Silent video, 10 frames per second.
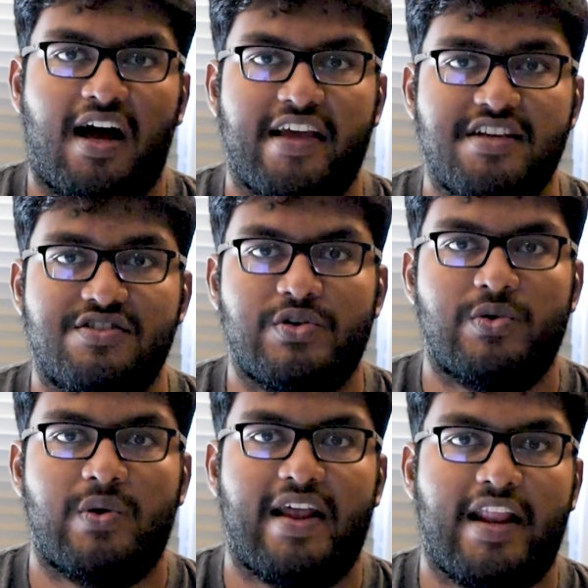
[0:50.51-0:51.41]

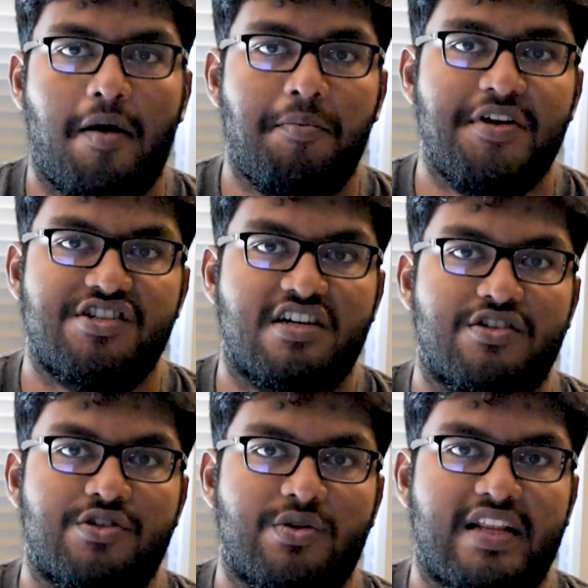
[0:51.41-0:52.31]
ISO and aperture
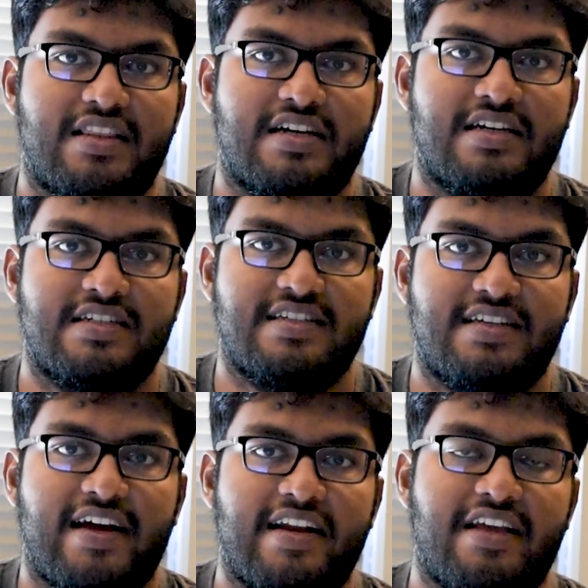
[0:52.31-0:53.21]
to get the
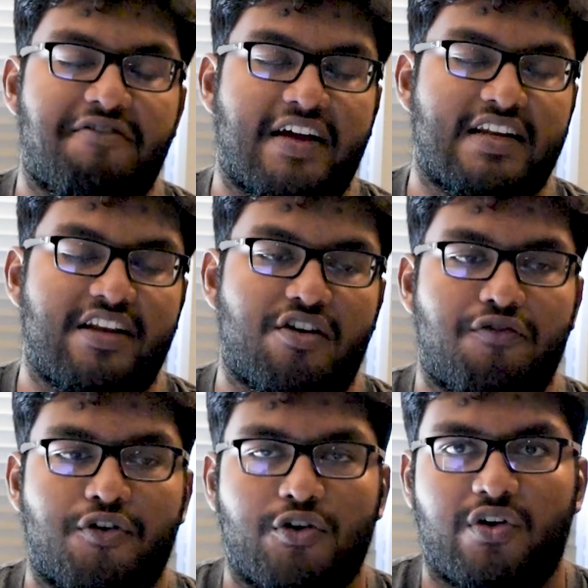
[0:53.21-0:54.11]
desired effect in your
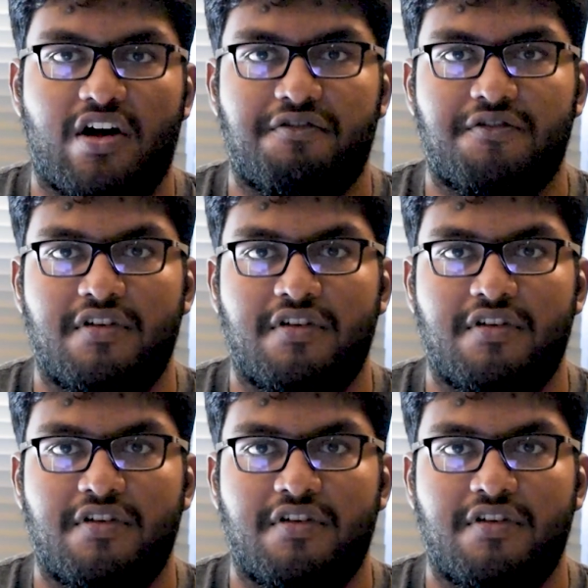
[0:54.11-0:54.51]
photograph.